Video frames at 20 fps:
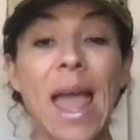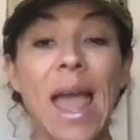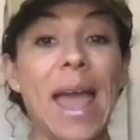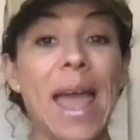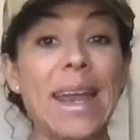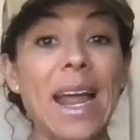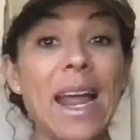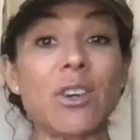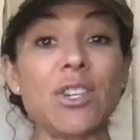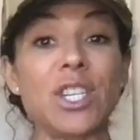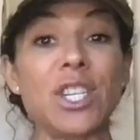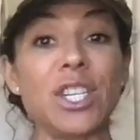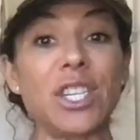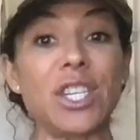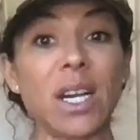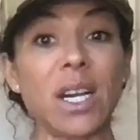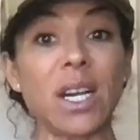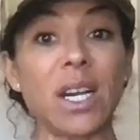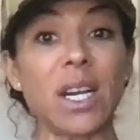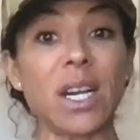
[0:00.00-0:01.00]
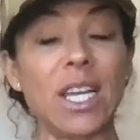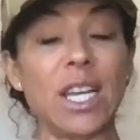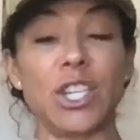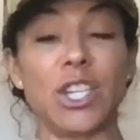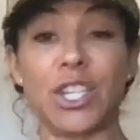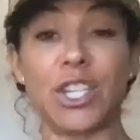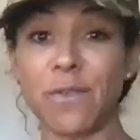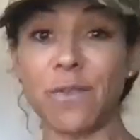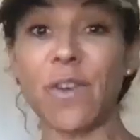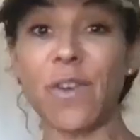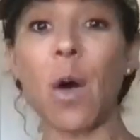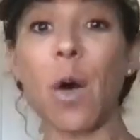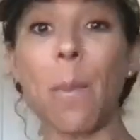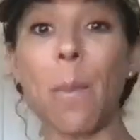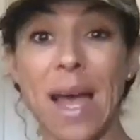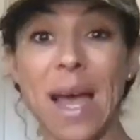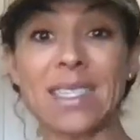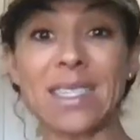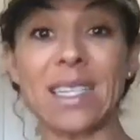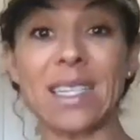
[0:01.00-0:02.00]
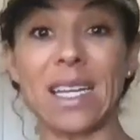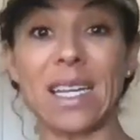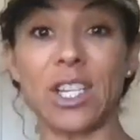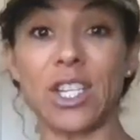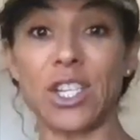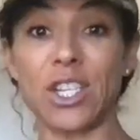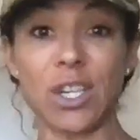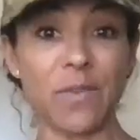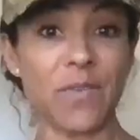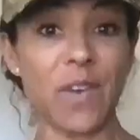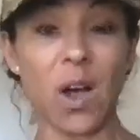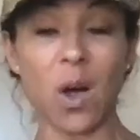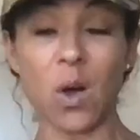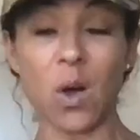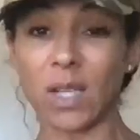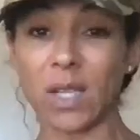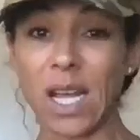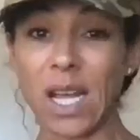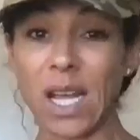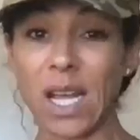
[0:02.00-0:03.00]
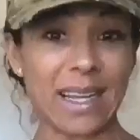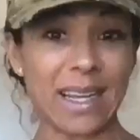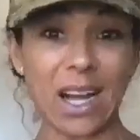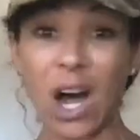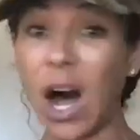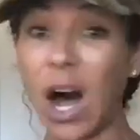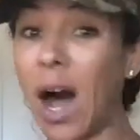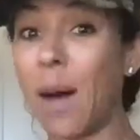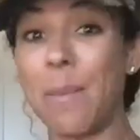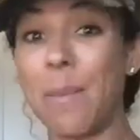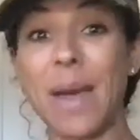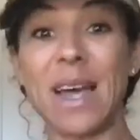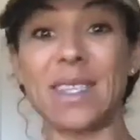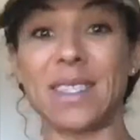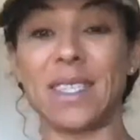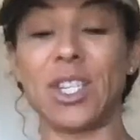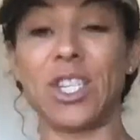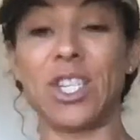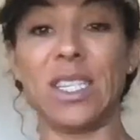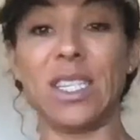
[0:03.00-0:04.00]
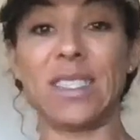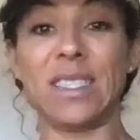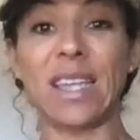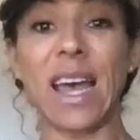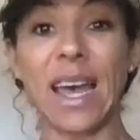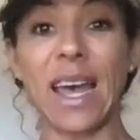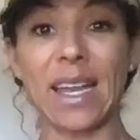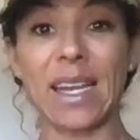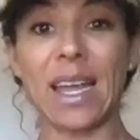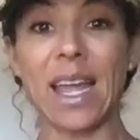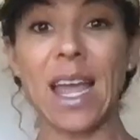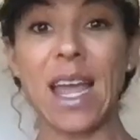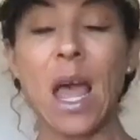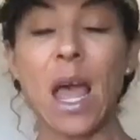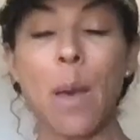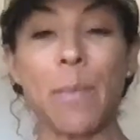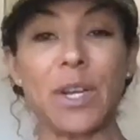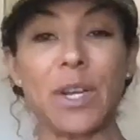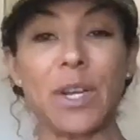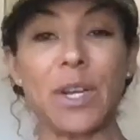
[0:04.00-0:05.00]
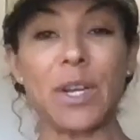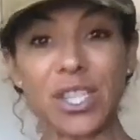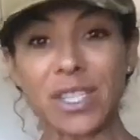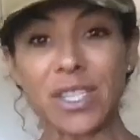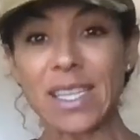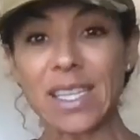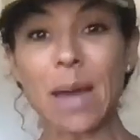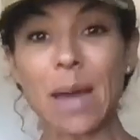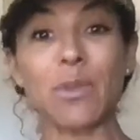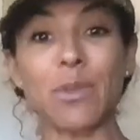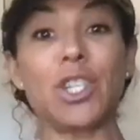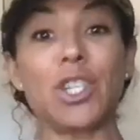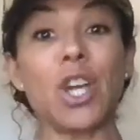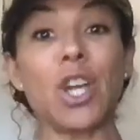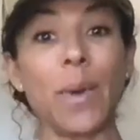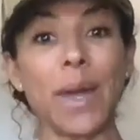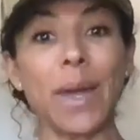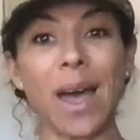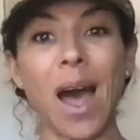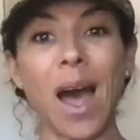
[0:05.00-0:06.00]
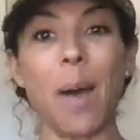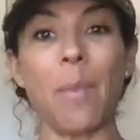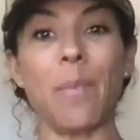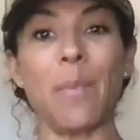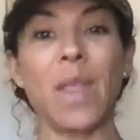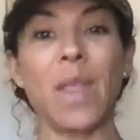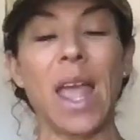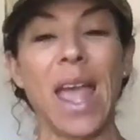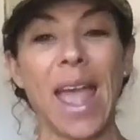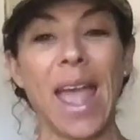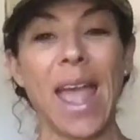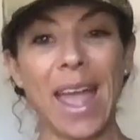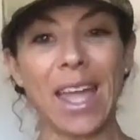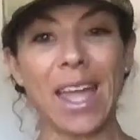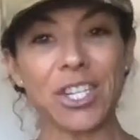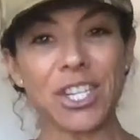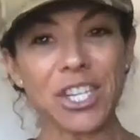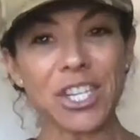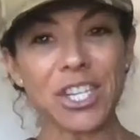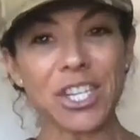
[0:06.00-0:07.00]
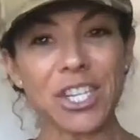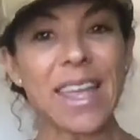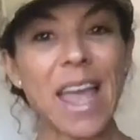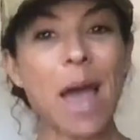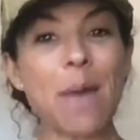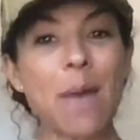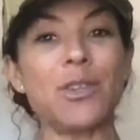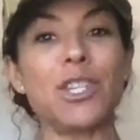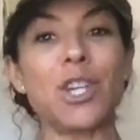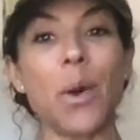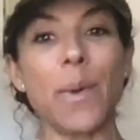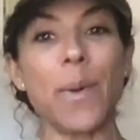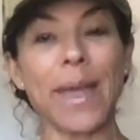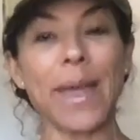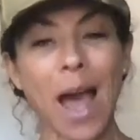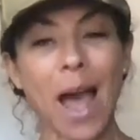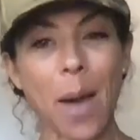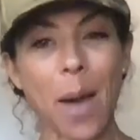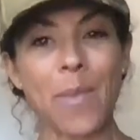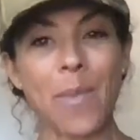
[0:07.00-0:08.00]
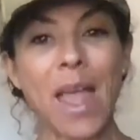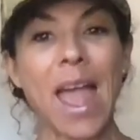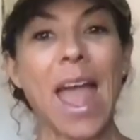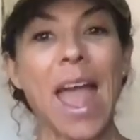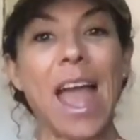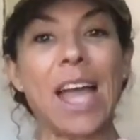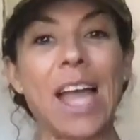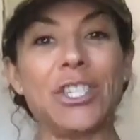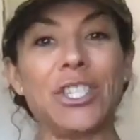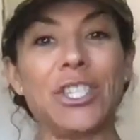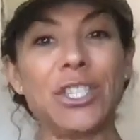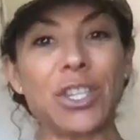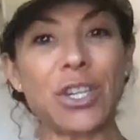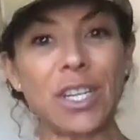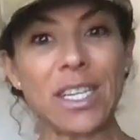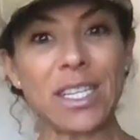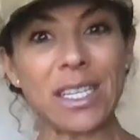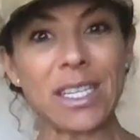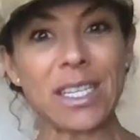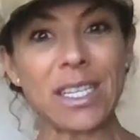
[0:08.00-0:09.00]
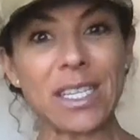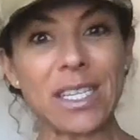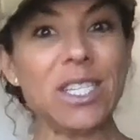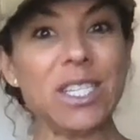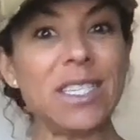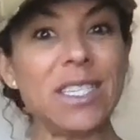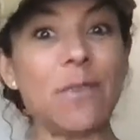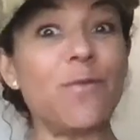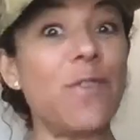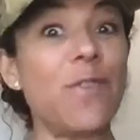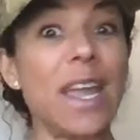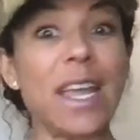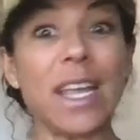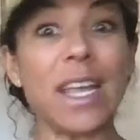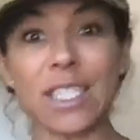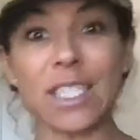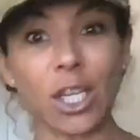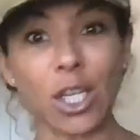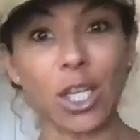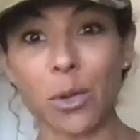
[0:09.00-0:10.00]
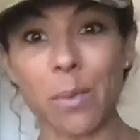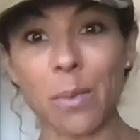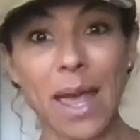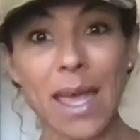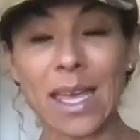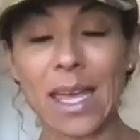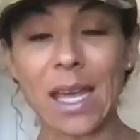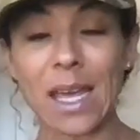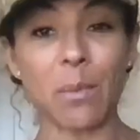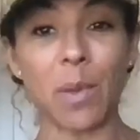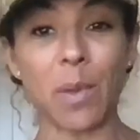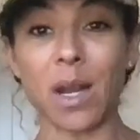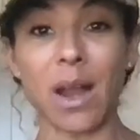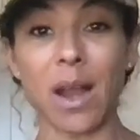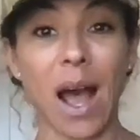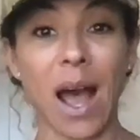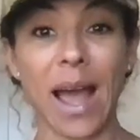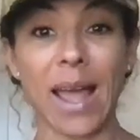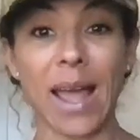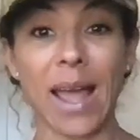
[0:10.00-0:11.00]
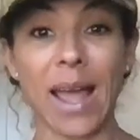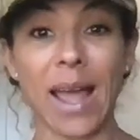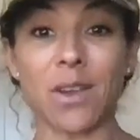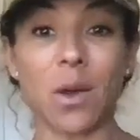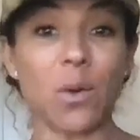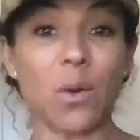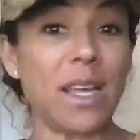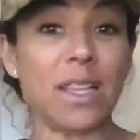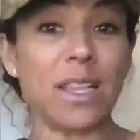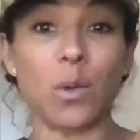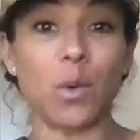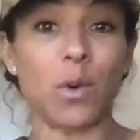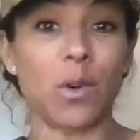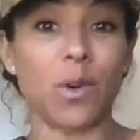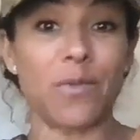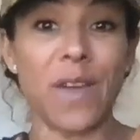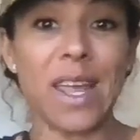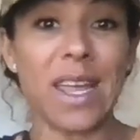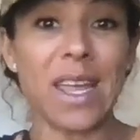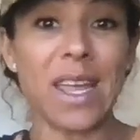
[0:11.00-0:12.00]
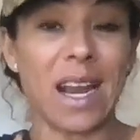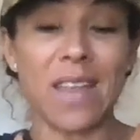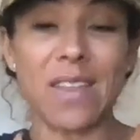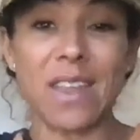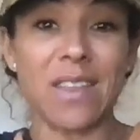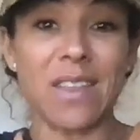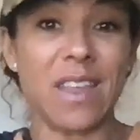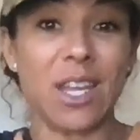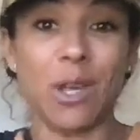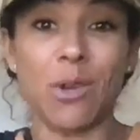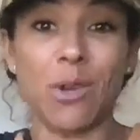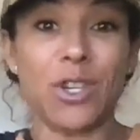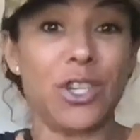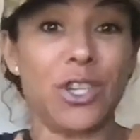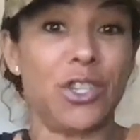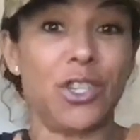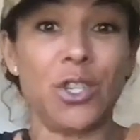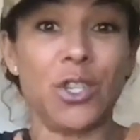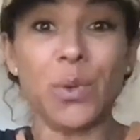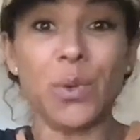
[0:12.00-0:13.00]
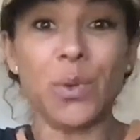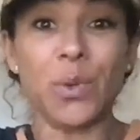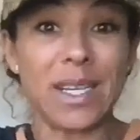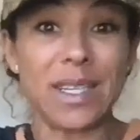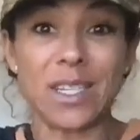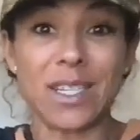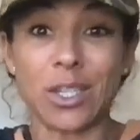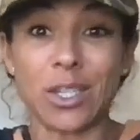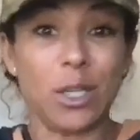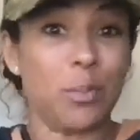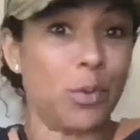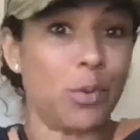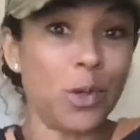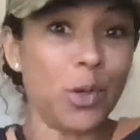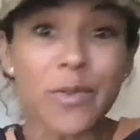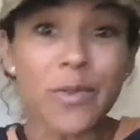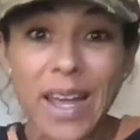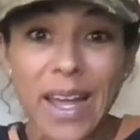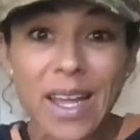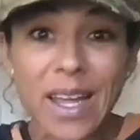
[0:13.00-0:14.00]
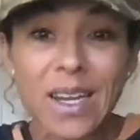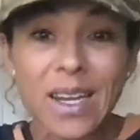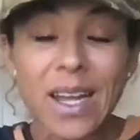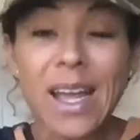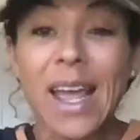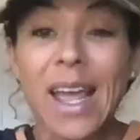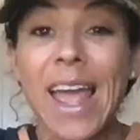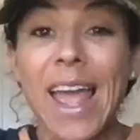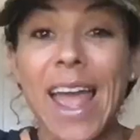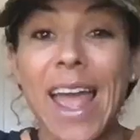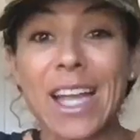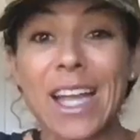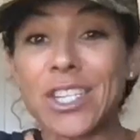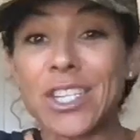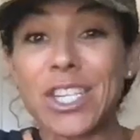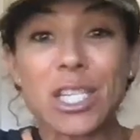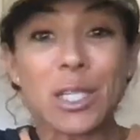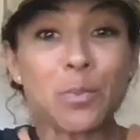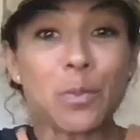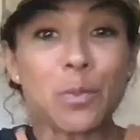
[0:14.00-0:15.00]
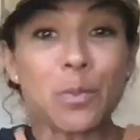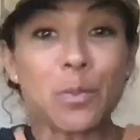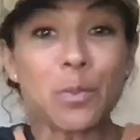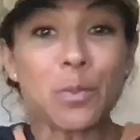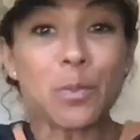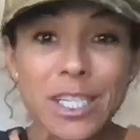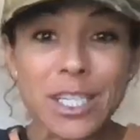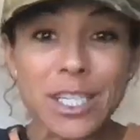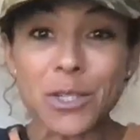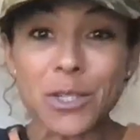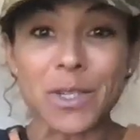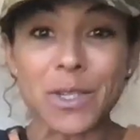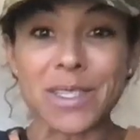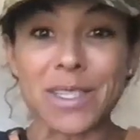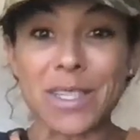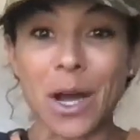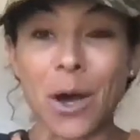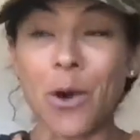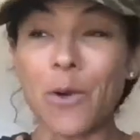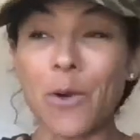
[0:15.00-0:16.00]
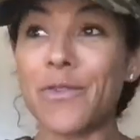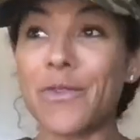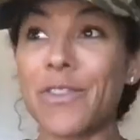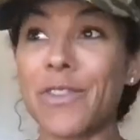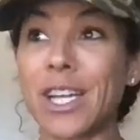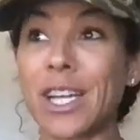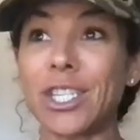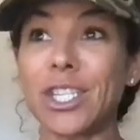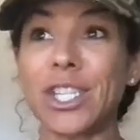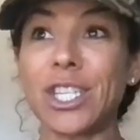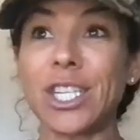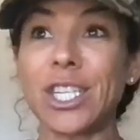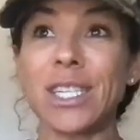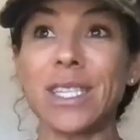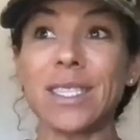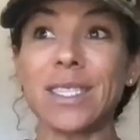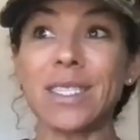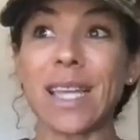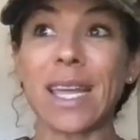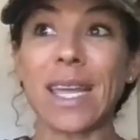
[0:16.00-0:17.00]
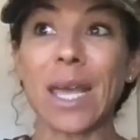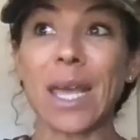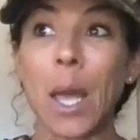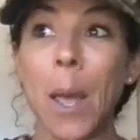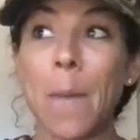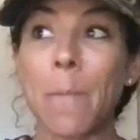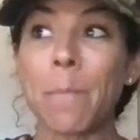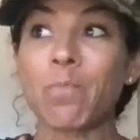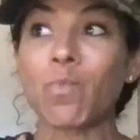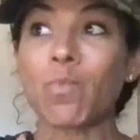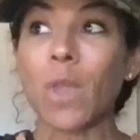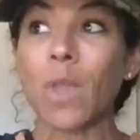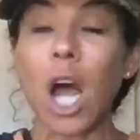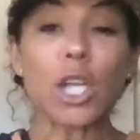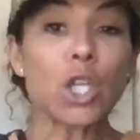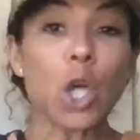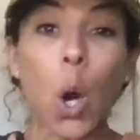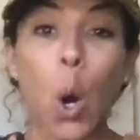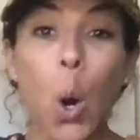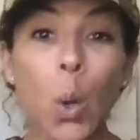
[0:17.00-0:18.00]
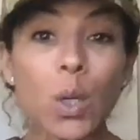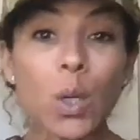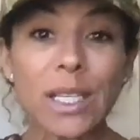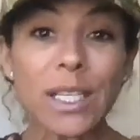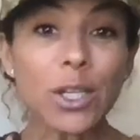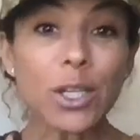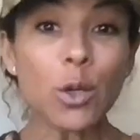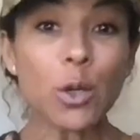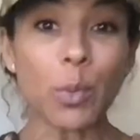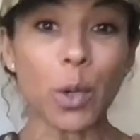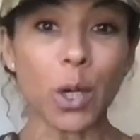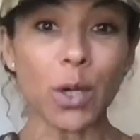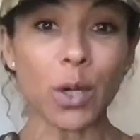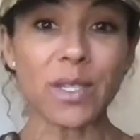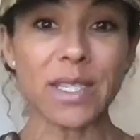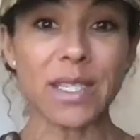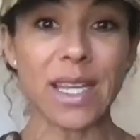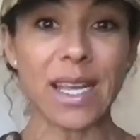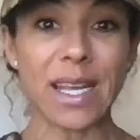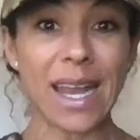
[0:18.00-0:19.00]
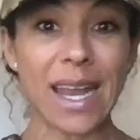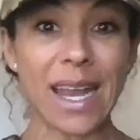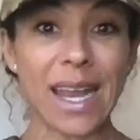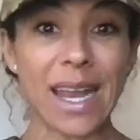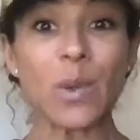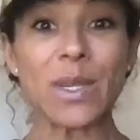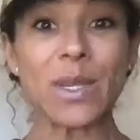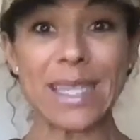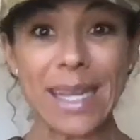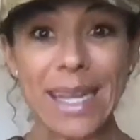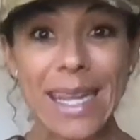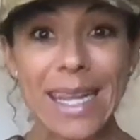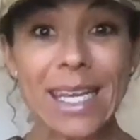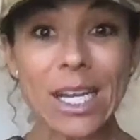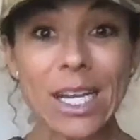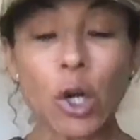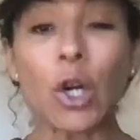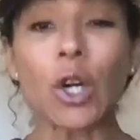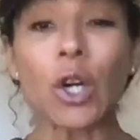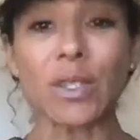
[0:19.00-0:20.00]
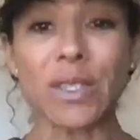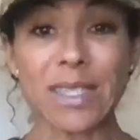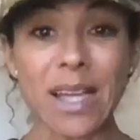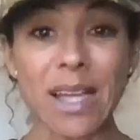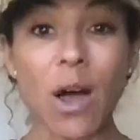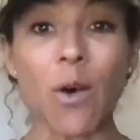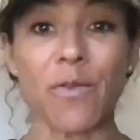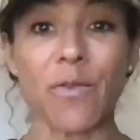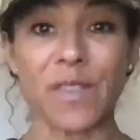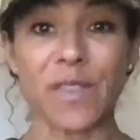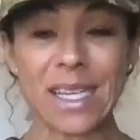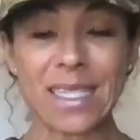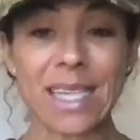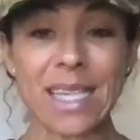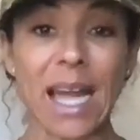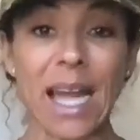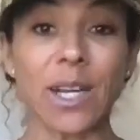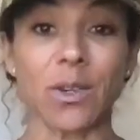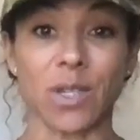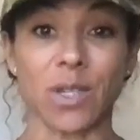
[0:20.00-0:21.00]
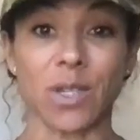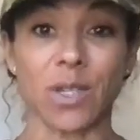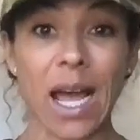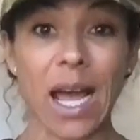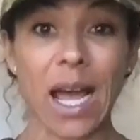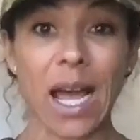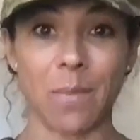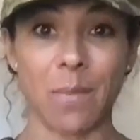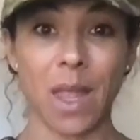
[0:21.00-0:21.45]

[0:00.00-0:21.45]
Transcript: And how she shared, like, she felt messy and she felt like a hot mess, as she said, but she just kept showing up, and she just kept showing up. And she said, fake it till you make it. But I don't like the word fake it. I think that you just do it until you prove it. And she's proven it to herself that she's like a totally new person. And it was in herself the entire time.